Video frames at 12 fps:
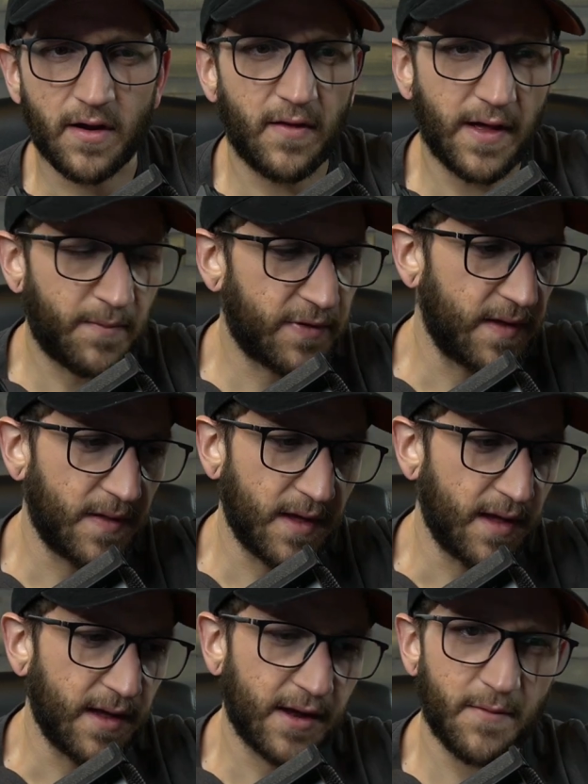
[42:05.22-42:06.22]
clips, and
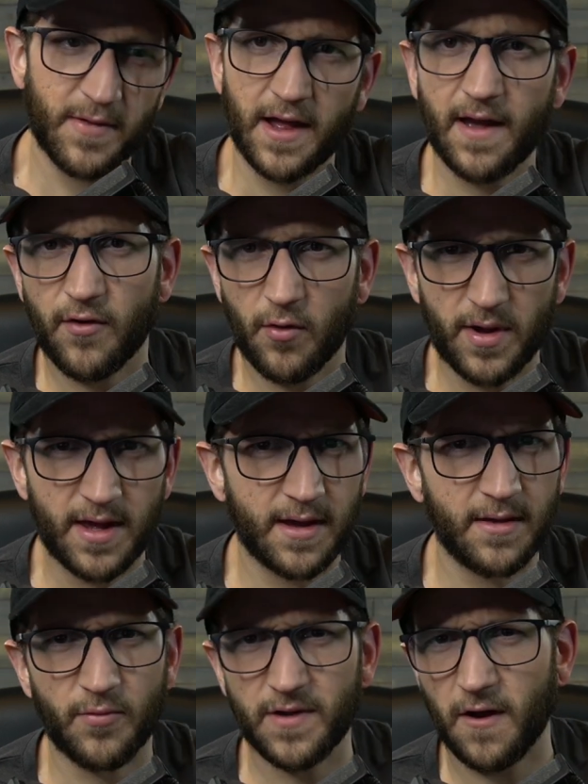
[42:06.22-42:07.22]
uh, it comes out every
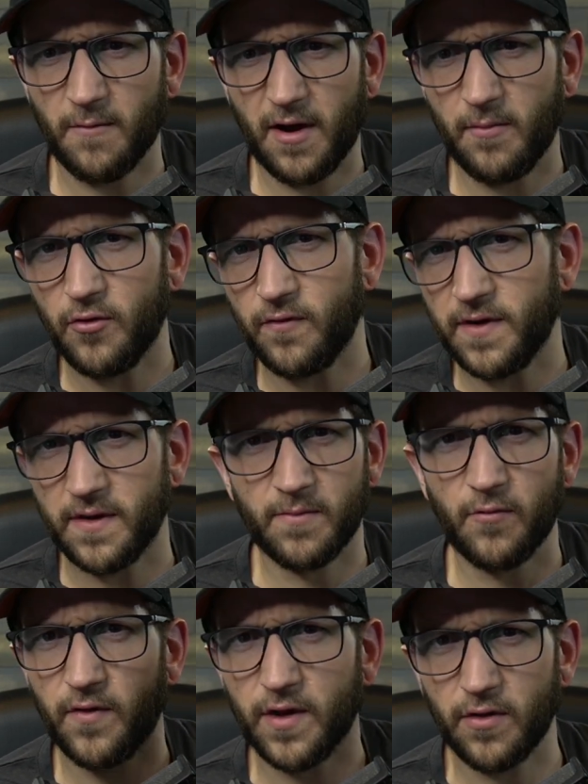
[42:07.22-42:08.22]
week. We talk about movies,
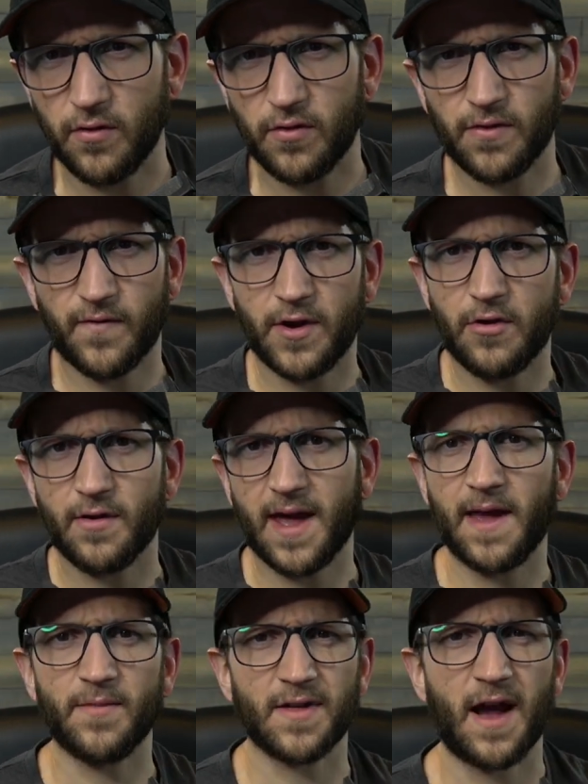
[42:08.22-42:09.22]
movie news, video
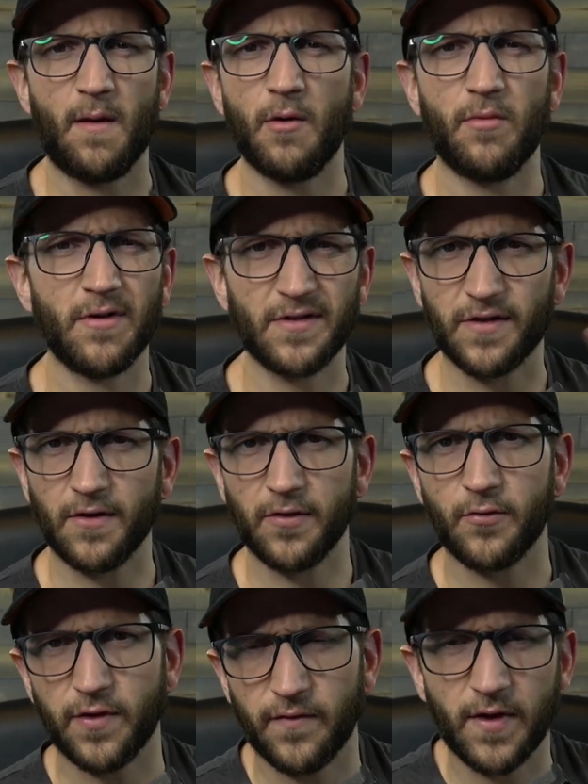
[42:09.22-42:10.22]
games, comic books, just
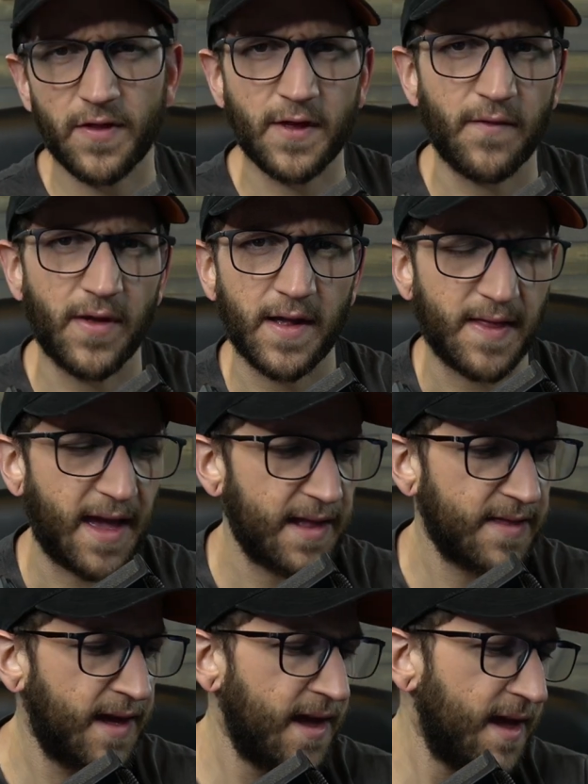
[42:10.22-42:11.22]
all sorts of fun stuff like
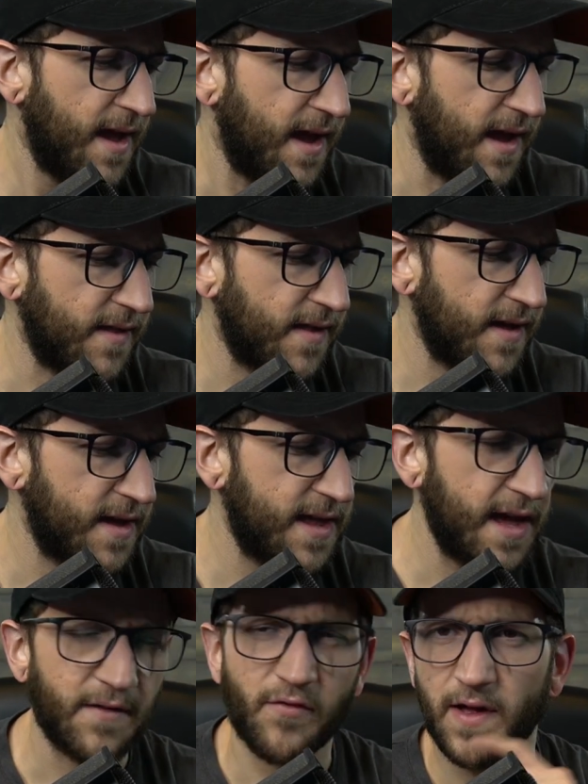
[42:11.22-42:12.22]
that. And uh,
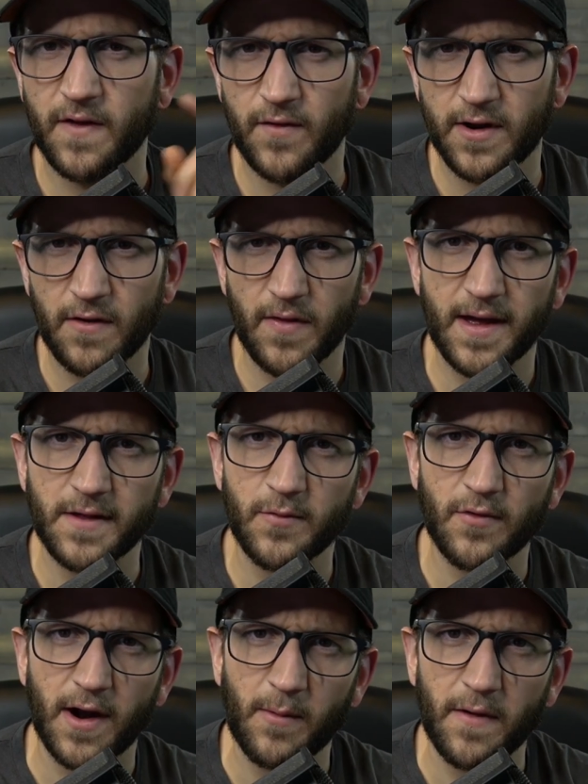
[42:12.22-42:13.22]
yeah, if you like the video, like,
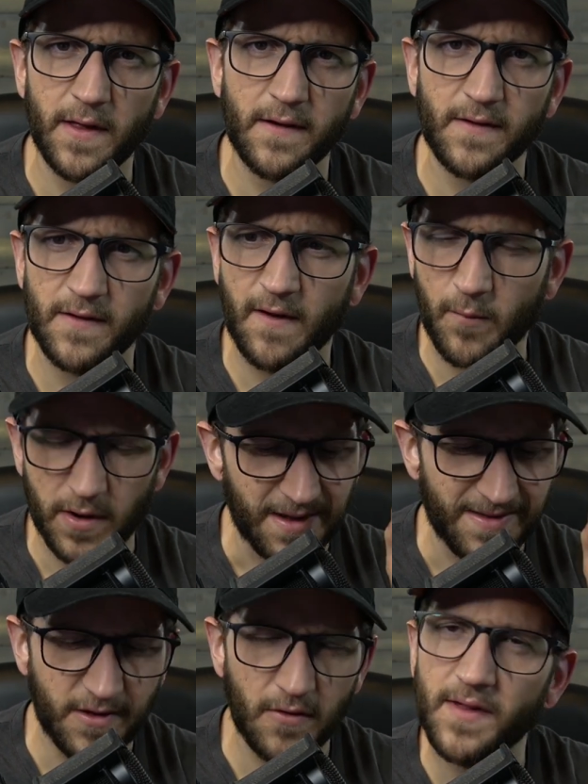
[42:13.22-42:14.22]
subscribe, all the good stuff. But
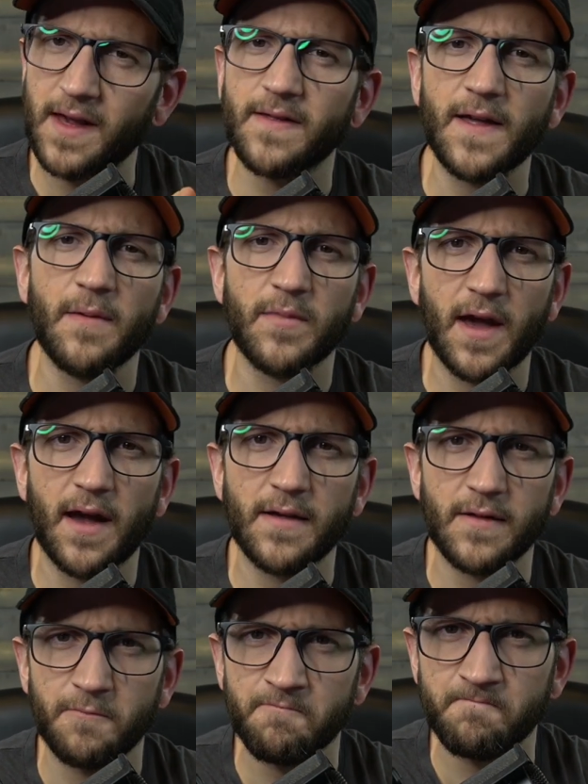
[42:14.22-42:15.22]
until next time,
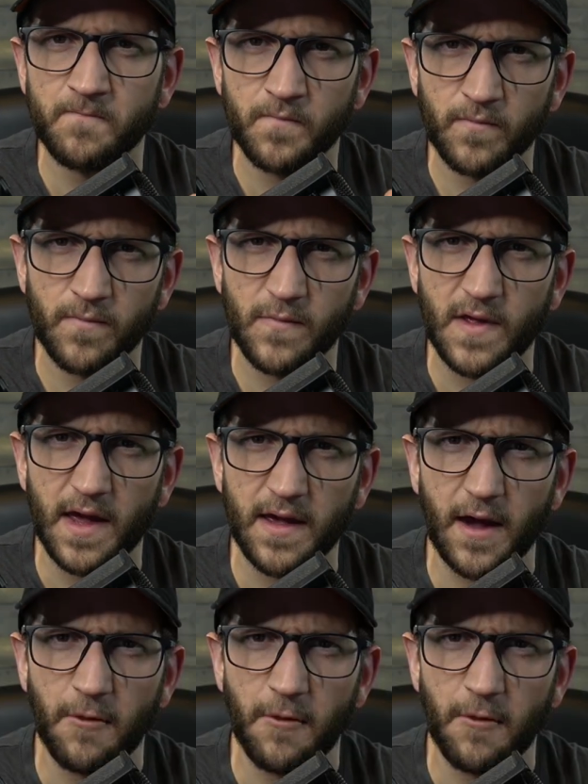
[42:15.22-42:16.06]
guys, take